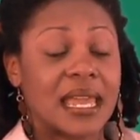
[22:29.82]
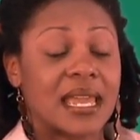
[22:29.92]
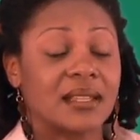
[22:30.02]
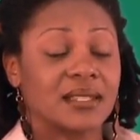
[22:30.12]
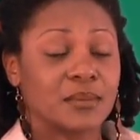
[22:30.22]

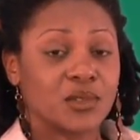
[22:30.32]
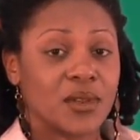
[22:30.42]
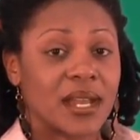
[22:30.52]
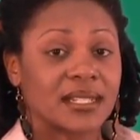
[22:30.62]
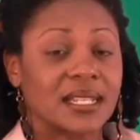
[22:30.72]
and
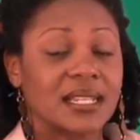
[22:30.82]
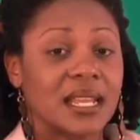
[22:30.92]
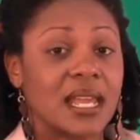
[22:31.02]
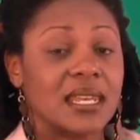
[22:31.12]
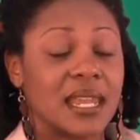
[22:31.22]

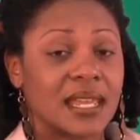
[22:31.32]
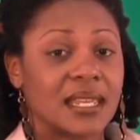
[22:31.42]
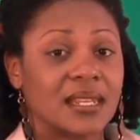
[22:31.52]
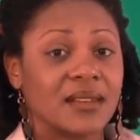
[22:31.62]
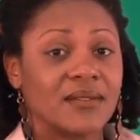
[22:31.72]
subtracting
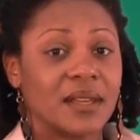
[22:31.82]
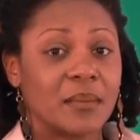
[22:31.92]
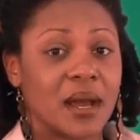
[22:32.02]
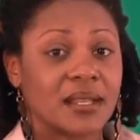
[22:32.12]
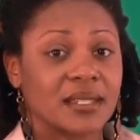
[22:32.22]
negative
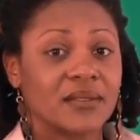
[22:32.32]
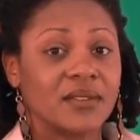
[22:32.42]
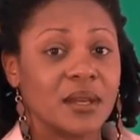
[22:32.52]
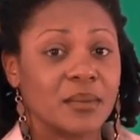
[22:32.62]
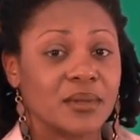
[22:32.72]
and
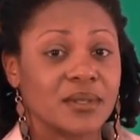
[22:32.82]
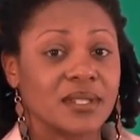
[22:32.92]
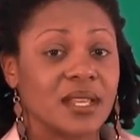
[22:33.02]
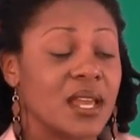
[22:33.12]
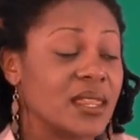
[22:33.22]
positive
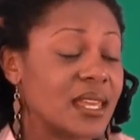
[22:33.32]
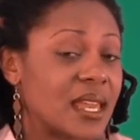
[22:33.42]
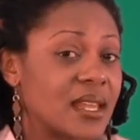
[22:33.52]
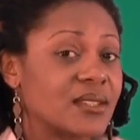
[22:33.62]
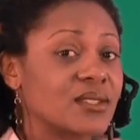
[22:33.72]
numbers, the
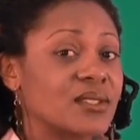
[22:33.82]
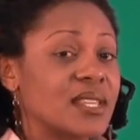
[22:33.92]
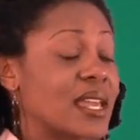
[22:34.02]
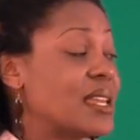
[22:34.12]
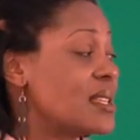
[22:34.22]
answer
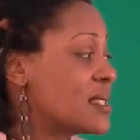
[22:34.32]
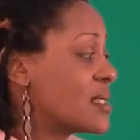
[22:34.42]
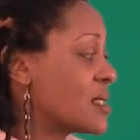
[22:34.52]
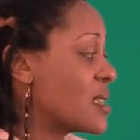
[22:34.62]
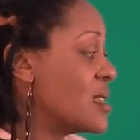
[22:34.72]

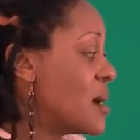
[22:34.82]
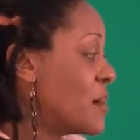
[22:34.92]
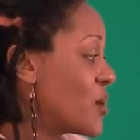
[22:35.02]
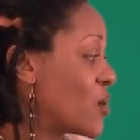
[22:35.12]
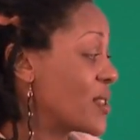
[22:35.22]
takes the
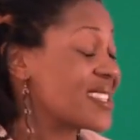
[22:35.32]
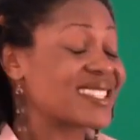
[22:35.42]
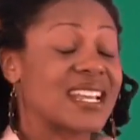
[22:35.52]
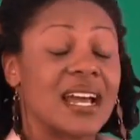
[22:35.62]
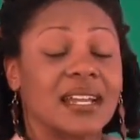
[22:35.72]
number or the
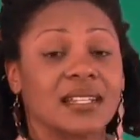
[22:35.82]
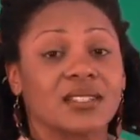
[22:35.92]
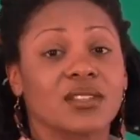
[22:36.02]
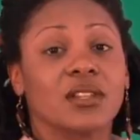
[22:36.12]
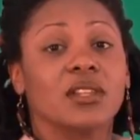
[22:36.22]

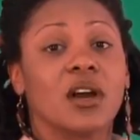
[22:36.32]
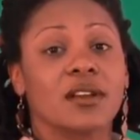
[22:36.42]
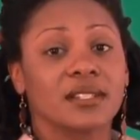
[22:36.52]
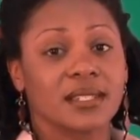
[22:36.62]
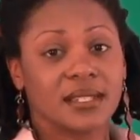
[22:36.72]
sign to the
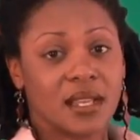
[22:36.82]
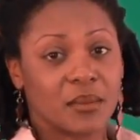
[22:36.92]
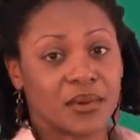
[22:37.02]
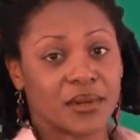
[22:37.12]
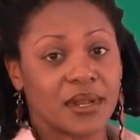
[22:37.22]
largest
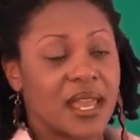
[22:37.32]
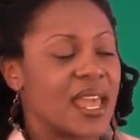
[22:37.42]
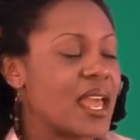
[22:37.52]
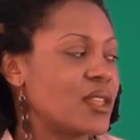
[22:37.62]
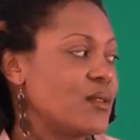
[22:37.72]
number,
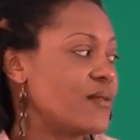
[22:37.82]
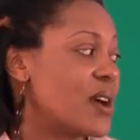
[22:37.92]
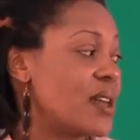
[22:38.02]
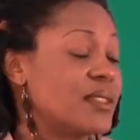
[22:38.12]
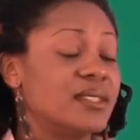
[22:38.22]
and you
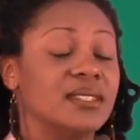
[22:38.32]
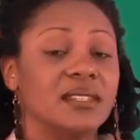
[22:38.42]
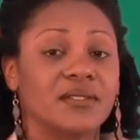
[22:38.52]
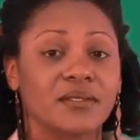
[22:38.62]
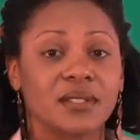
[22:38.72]
find the
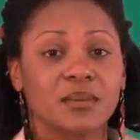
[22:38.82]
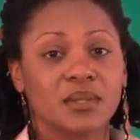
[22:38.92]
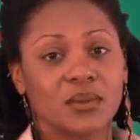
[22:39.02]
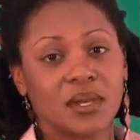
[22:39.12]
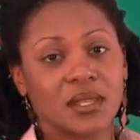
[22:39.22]
difference
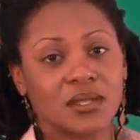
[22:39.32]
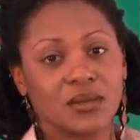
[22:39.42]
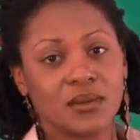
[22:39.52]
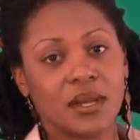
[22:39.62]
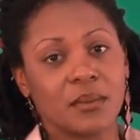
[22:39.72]
between the
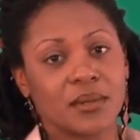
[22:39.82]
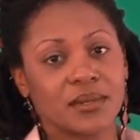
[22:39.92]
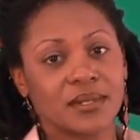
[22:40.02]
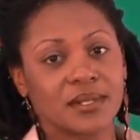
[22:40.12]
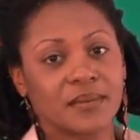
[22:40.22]
two
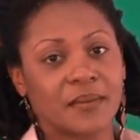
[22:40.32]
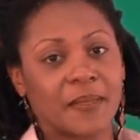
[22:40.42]
numbers.